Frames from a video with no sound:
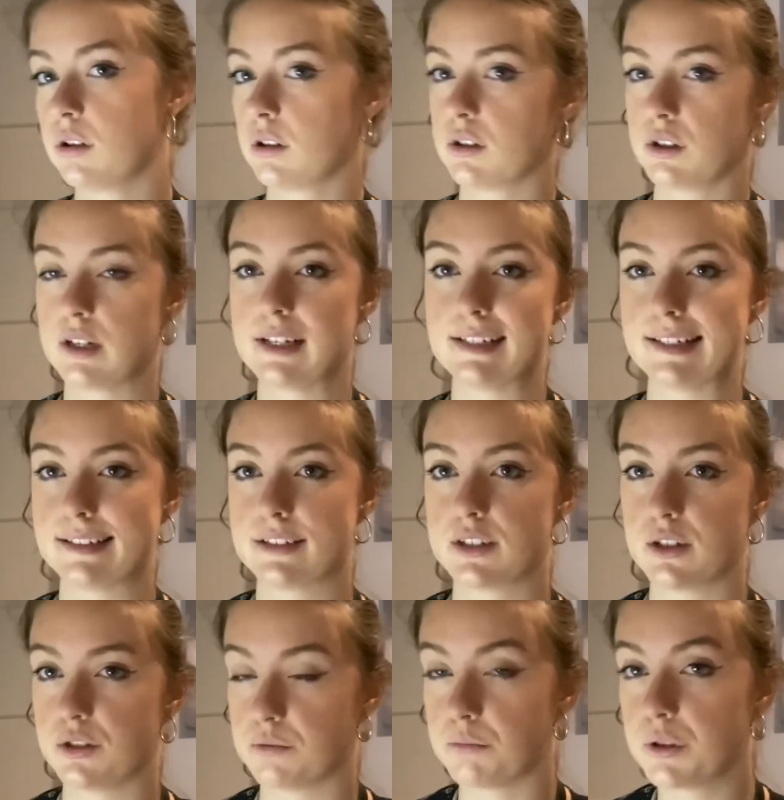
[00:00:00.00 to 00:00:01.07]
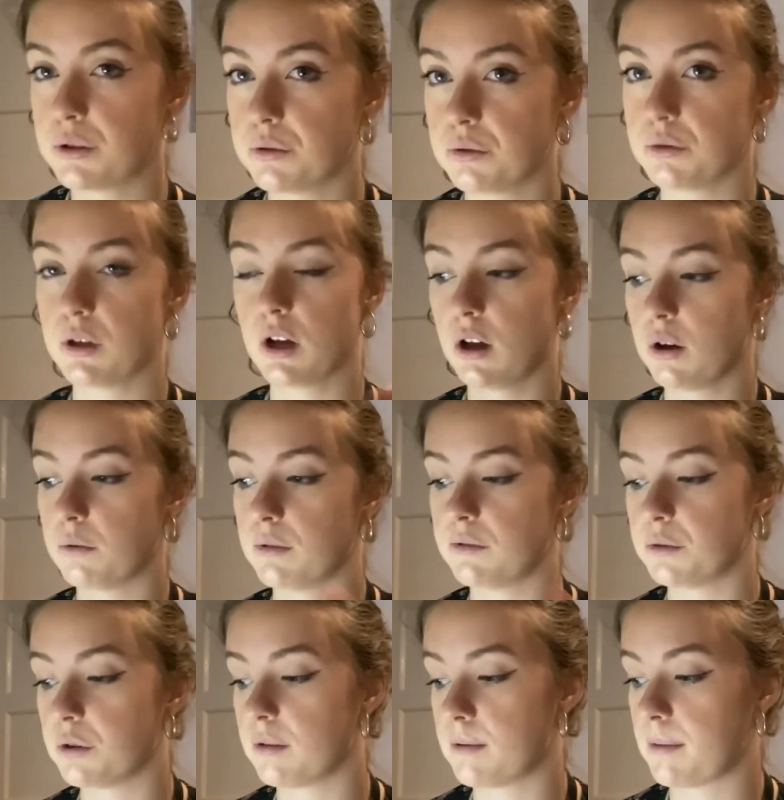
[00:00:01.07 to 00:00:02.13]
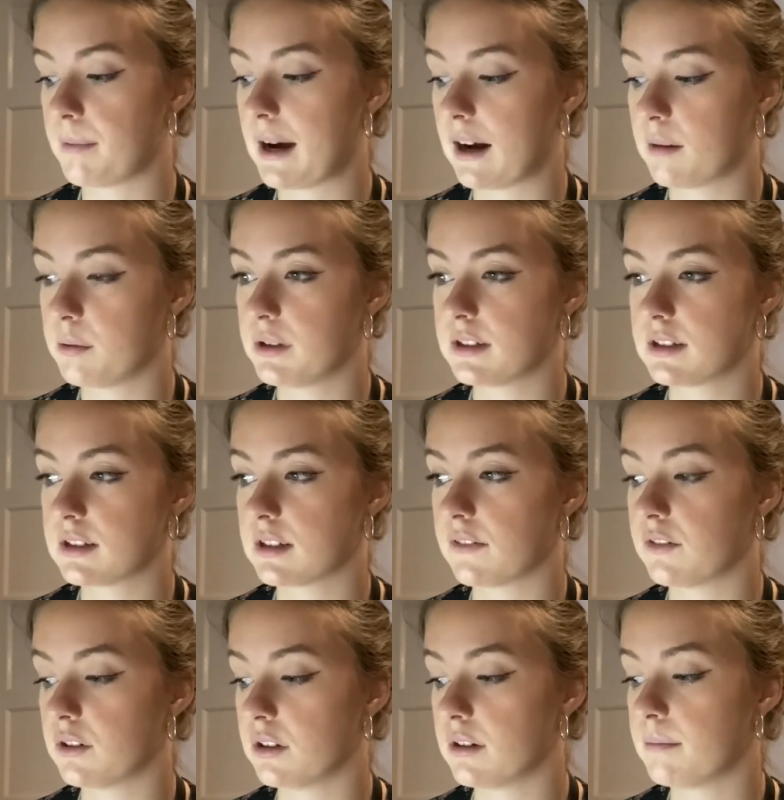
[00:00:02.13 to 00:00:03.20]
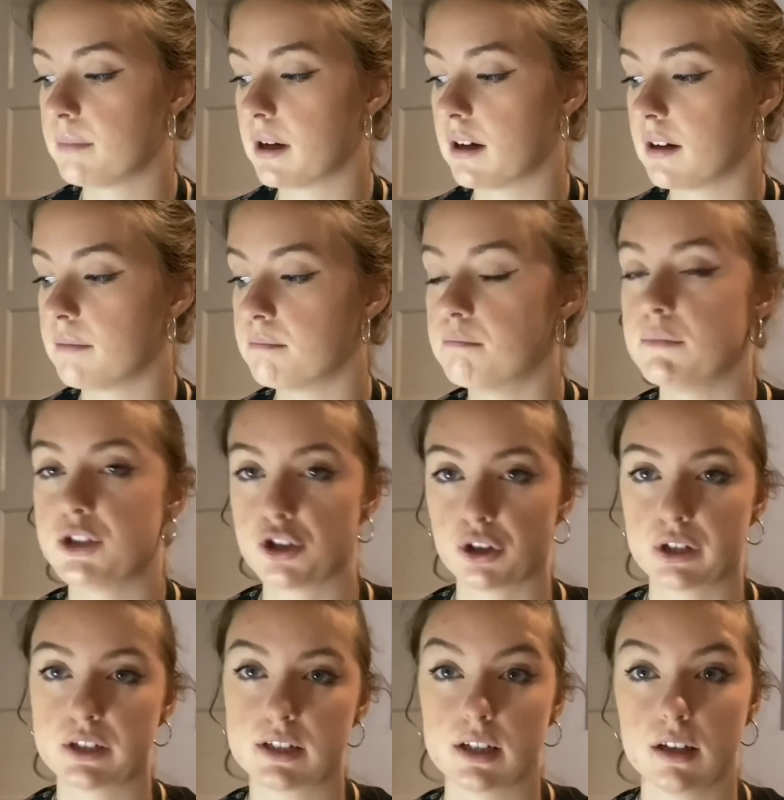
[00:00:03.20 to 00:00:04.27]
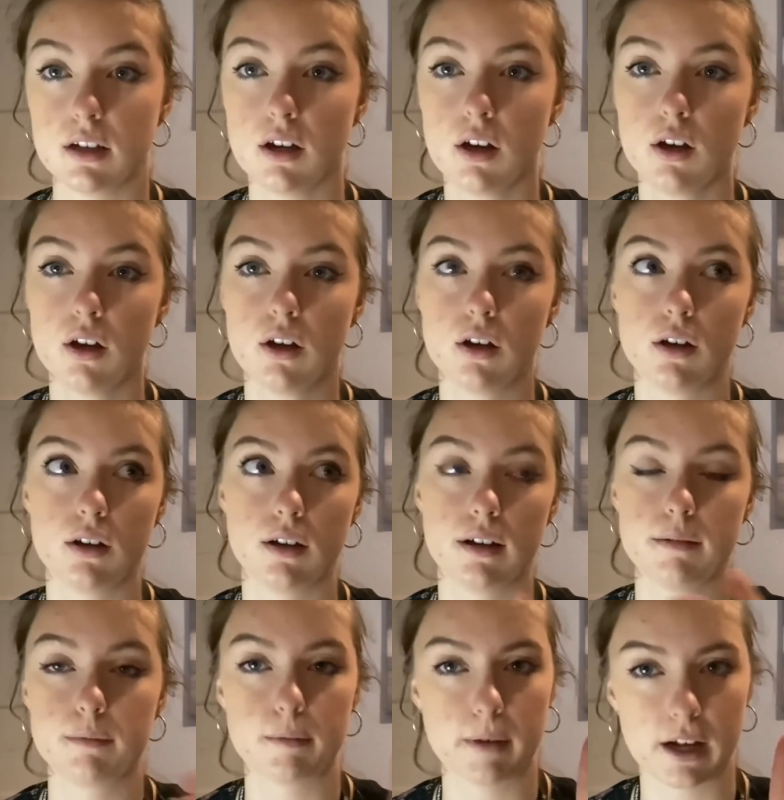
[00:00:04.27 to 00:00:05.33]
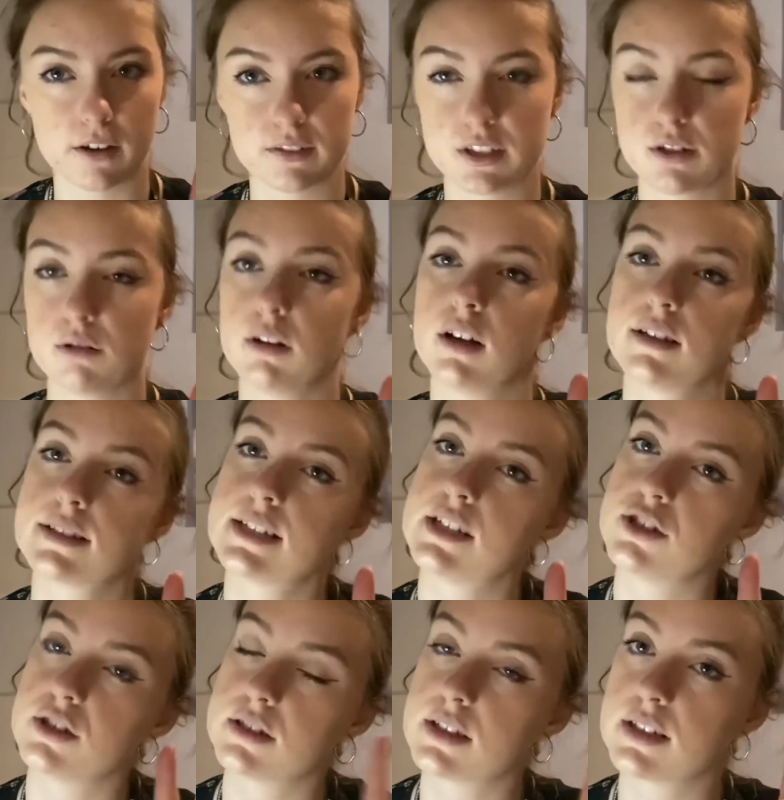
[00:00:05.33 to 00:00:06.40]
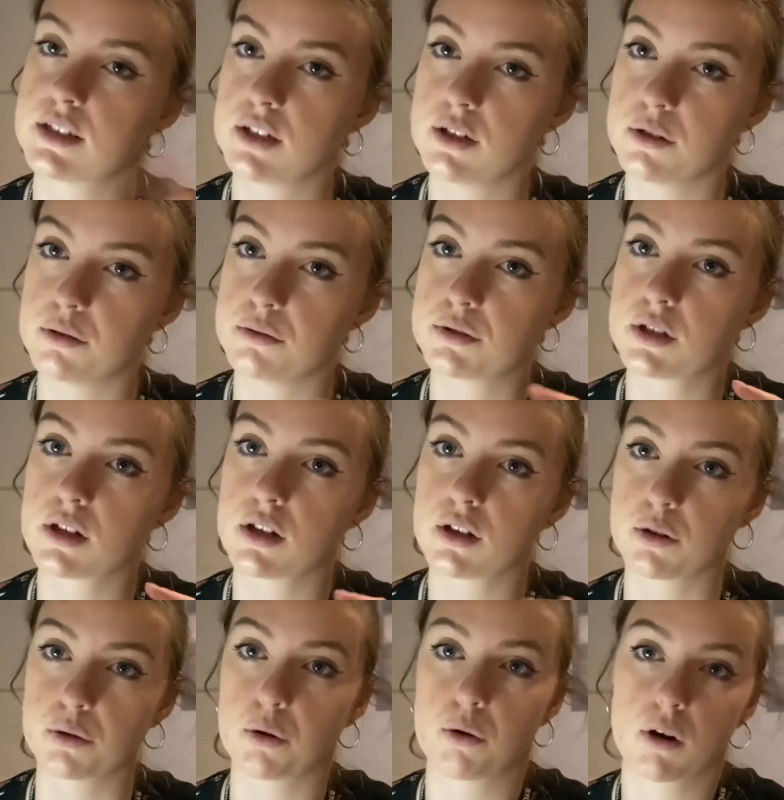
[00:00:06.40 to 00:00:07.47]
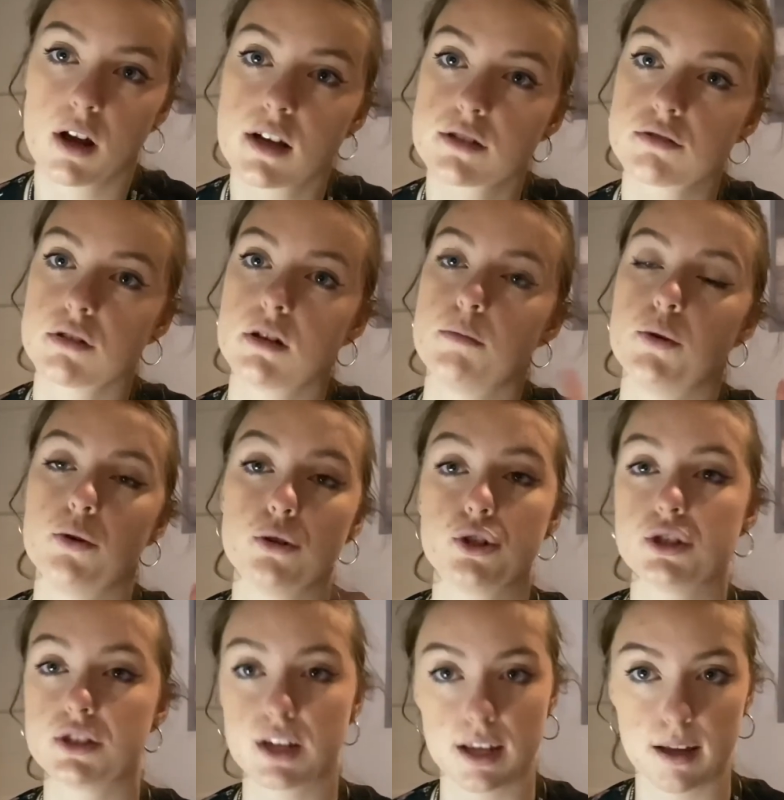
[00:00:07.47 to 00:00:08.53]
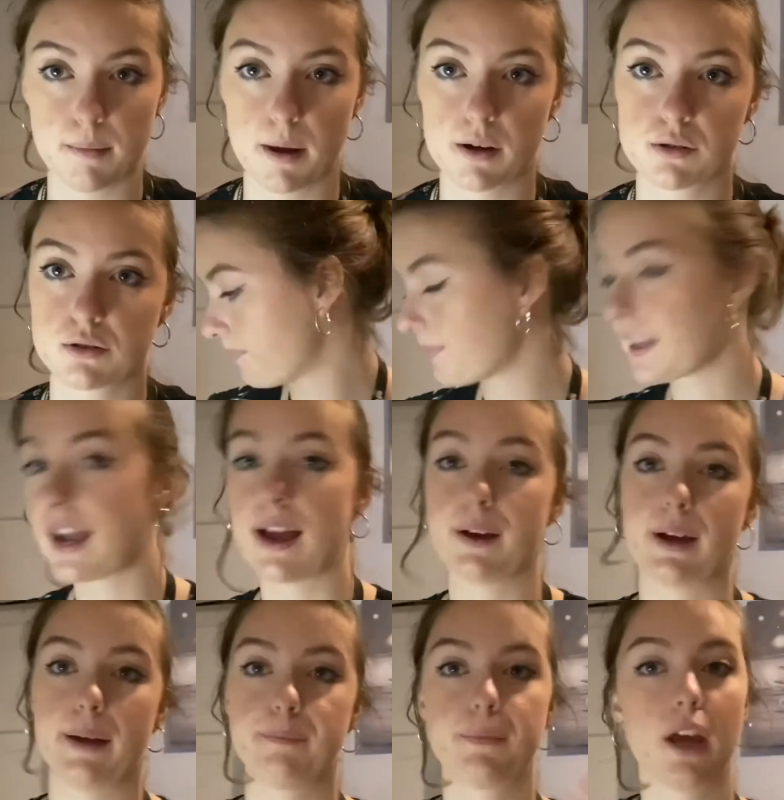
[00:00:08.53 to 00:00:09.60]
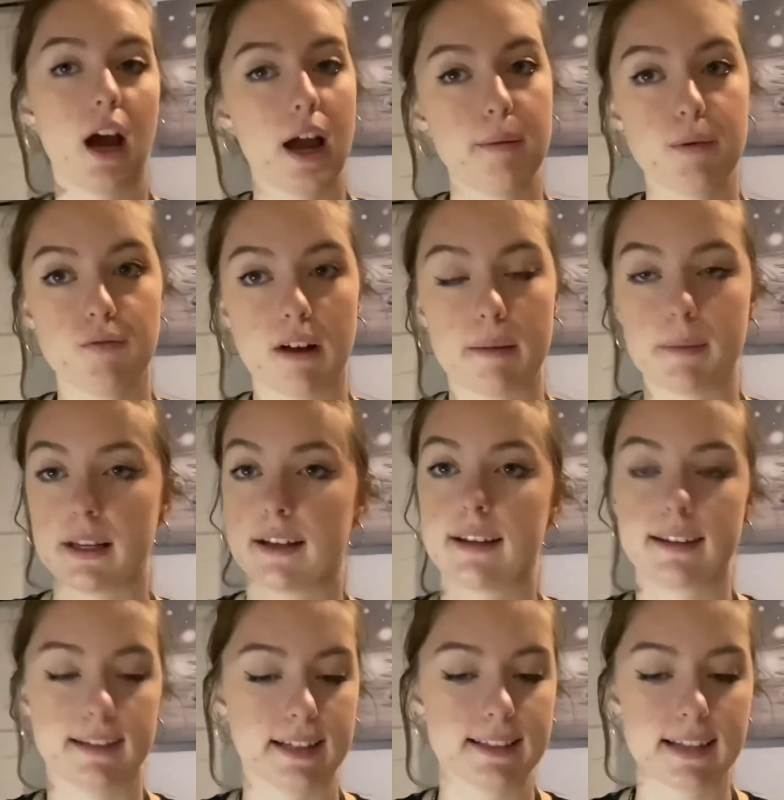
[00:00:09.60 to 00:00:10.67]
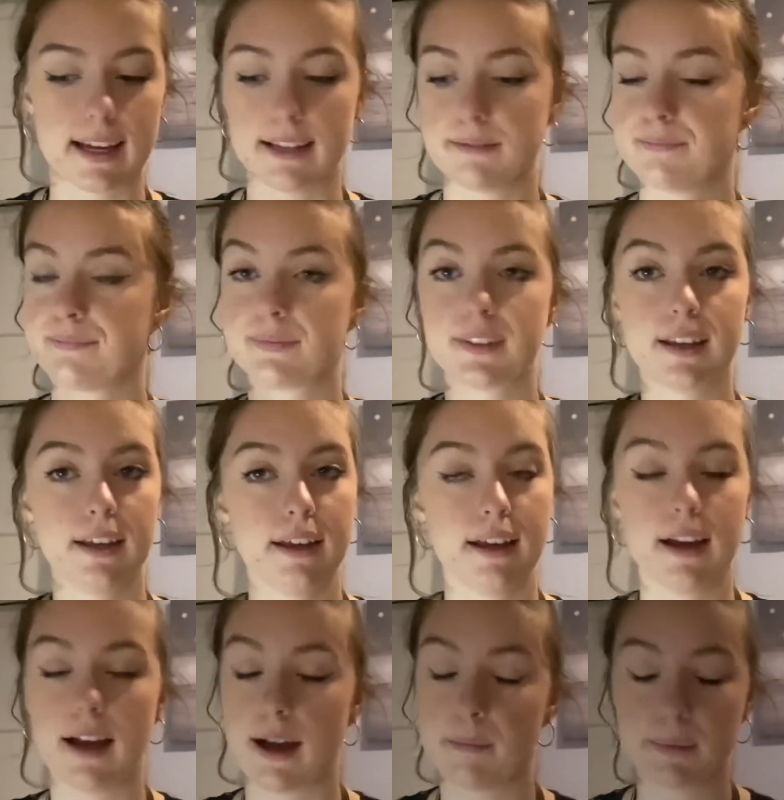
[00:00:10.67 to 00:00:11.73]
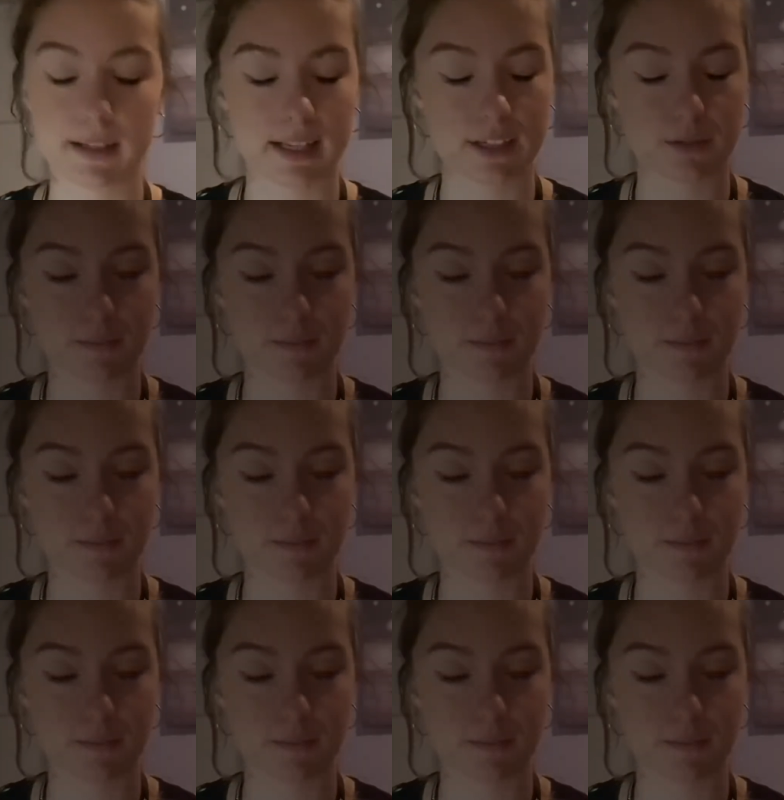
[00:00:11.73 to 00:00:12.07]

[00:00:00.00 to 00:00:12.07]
he tends to use Moodle with all of our PowerPoints and stuff on, but majority of my other two class teachers use Google Classroom or just emails. Okay, I've been rambling yet again. I'm gonna get on with